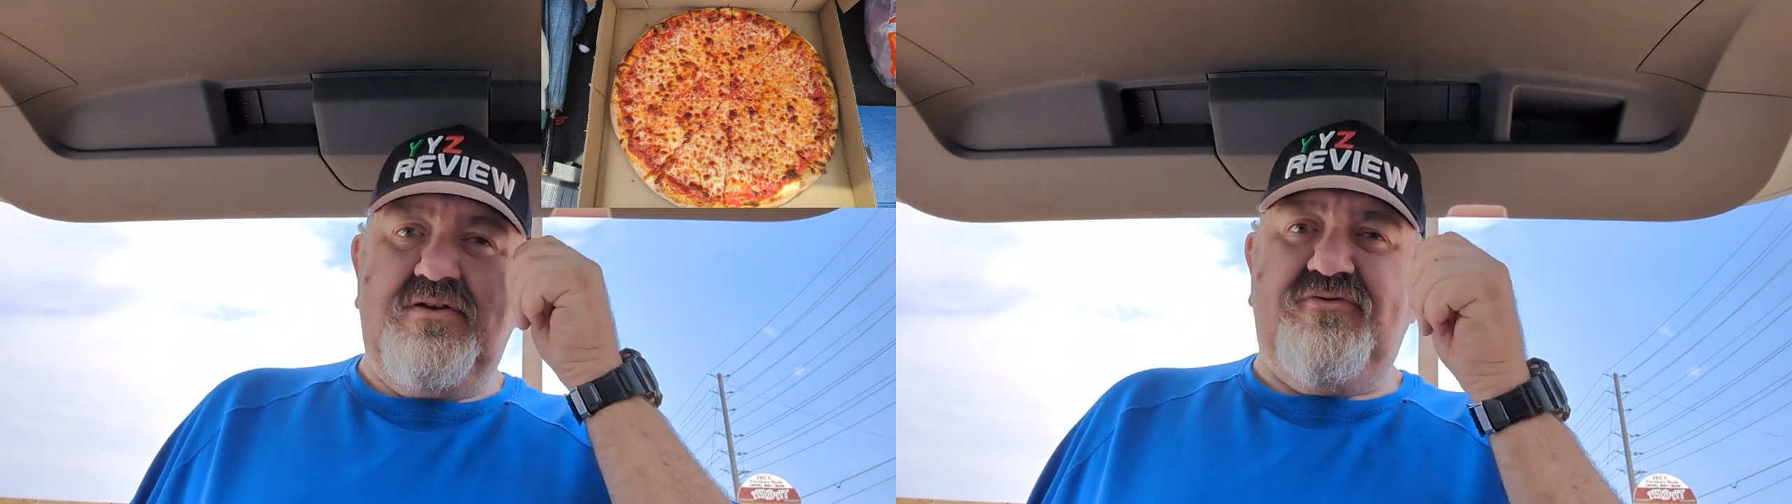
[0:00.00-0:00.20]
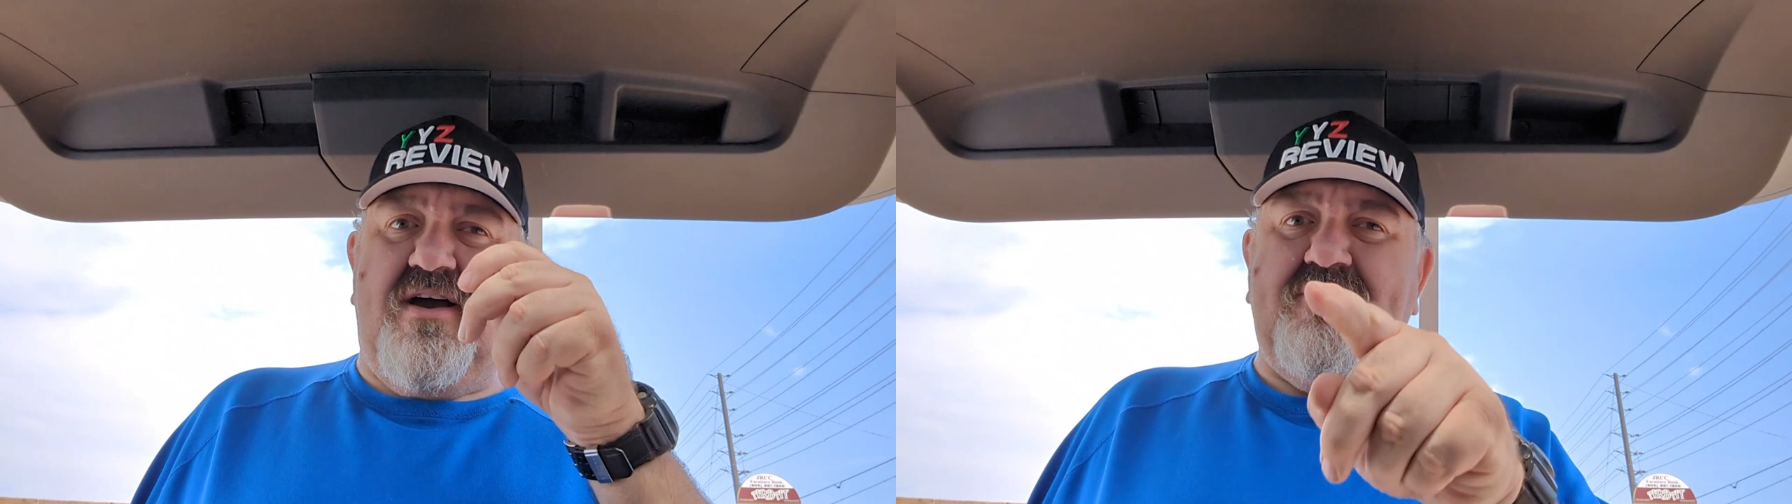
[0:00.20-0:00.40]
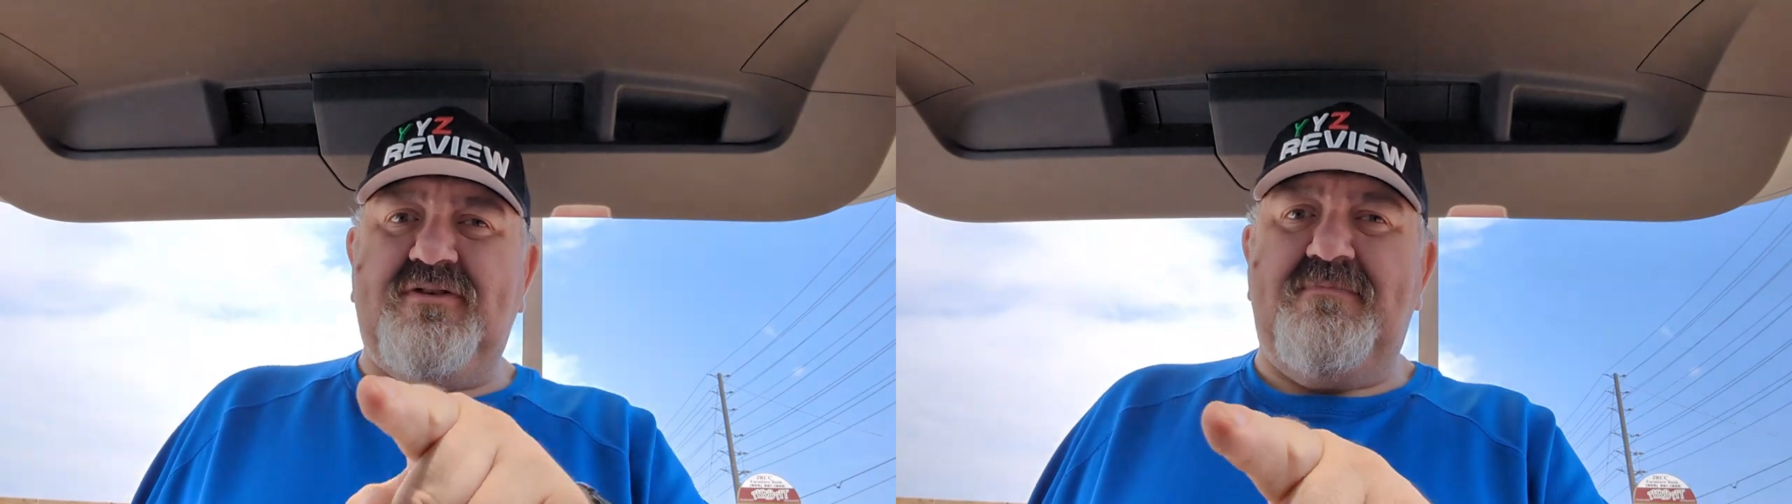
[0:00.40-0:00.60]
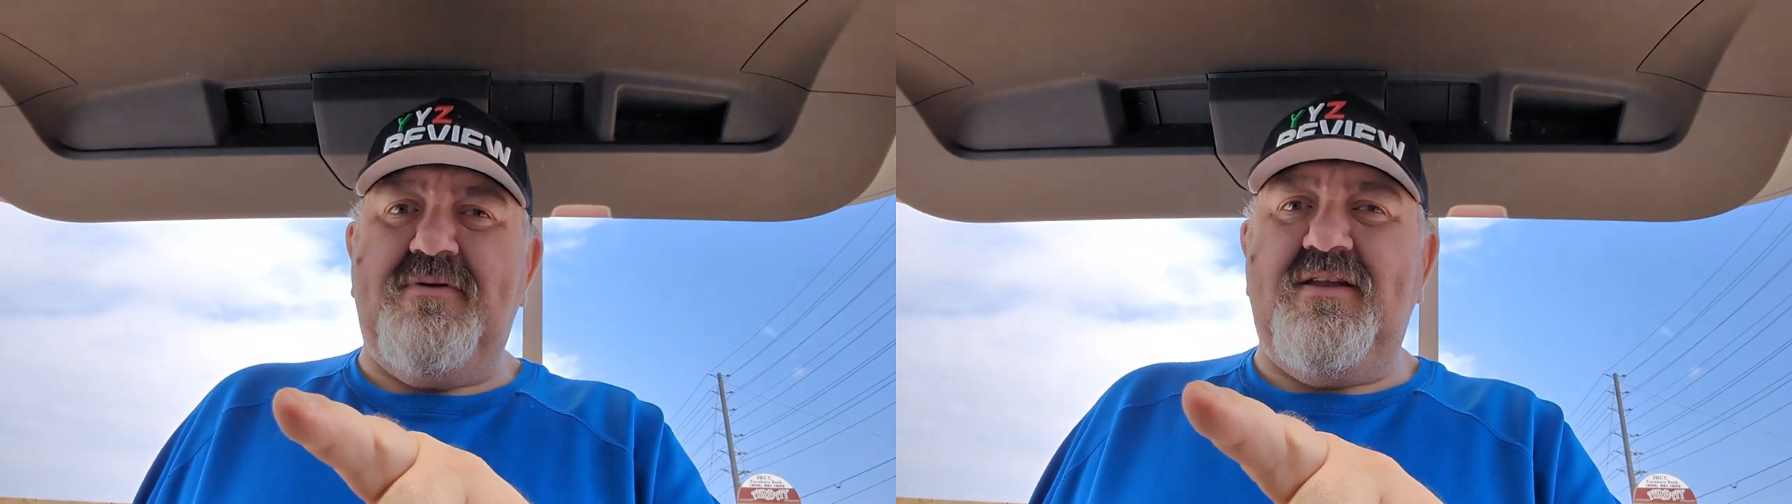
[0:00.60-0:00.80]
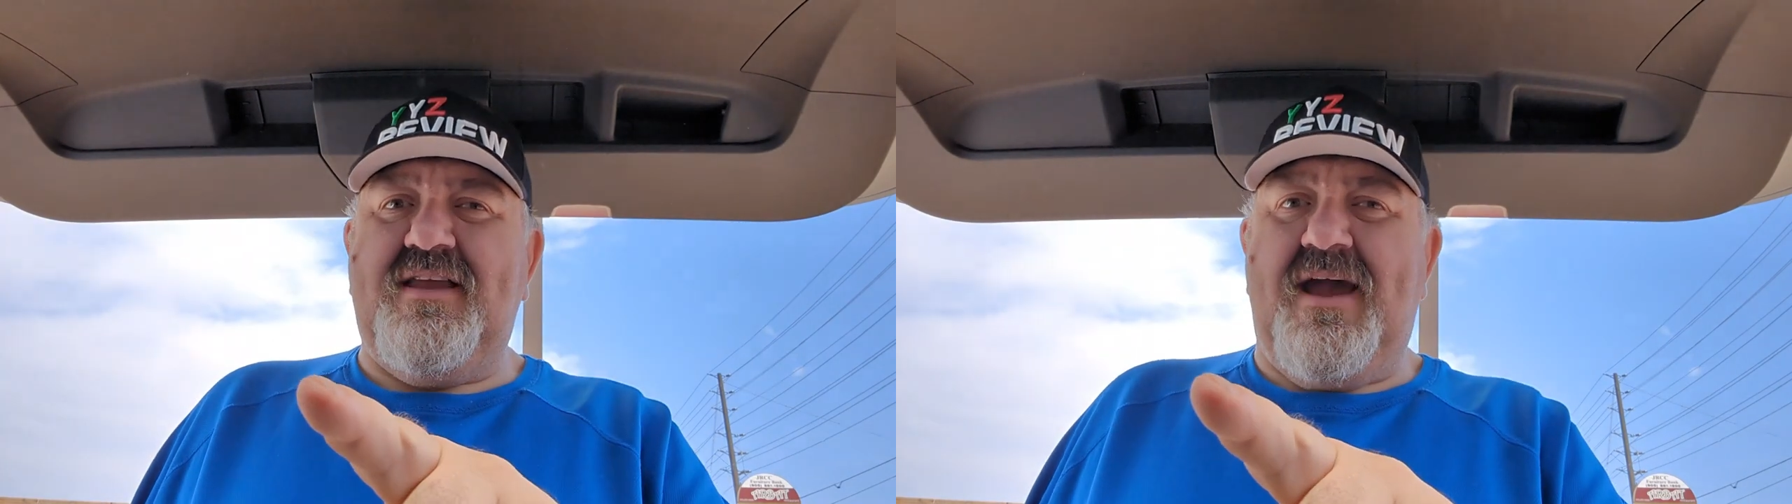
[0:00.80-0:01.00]
travel tip
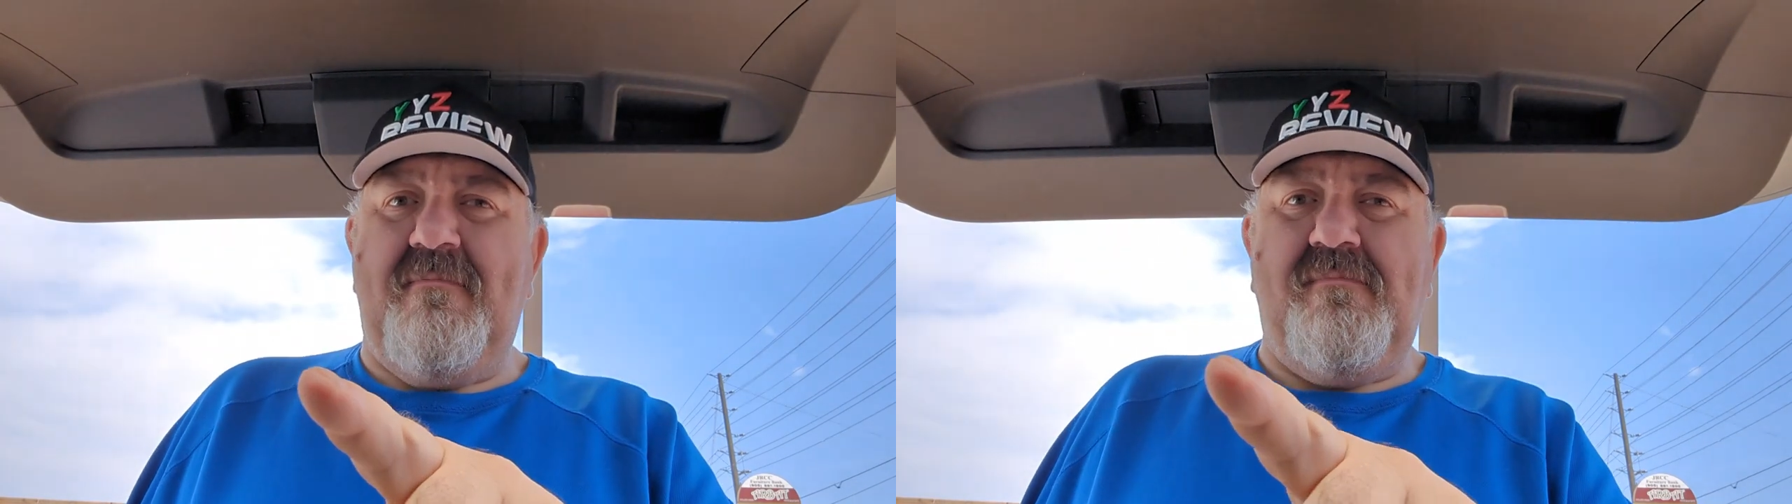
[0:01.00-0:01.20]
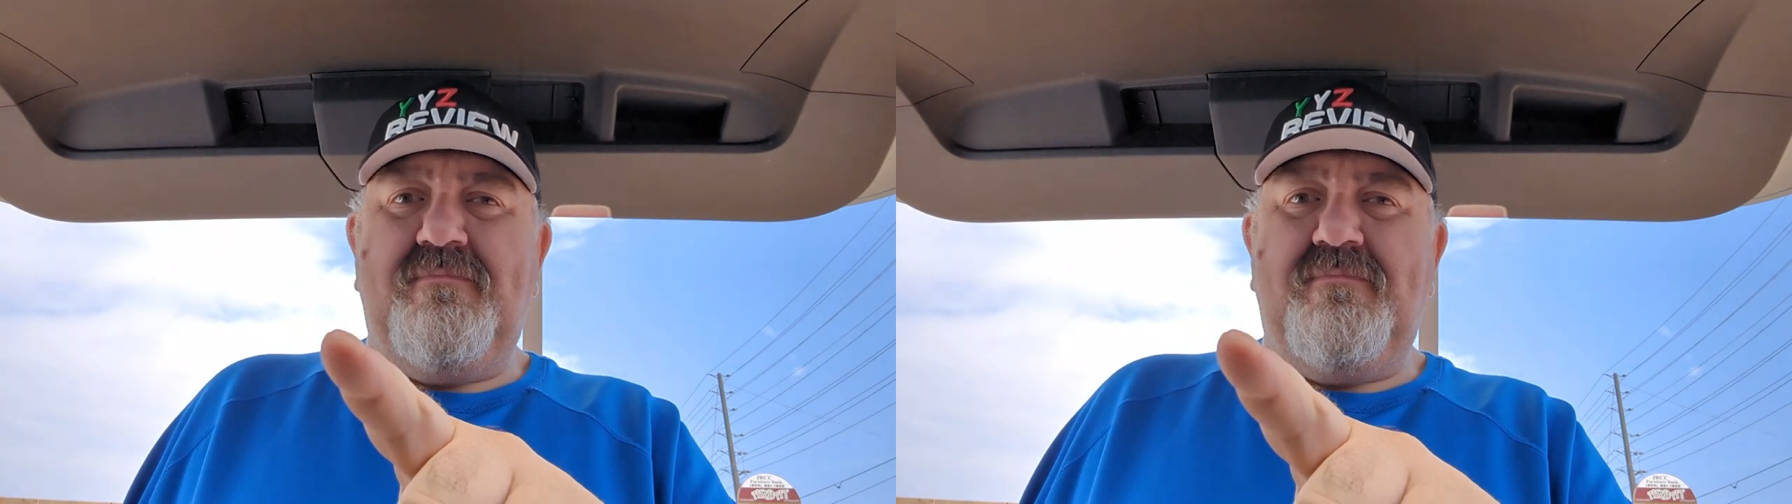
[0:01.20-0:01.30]
of the day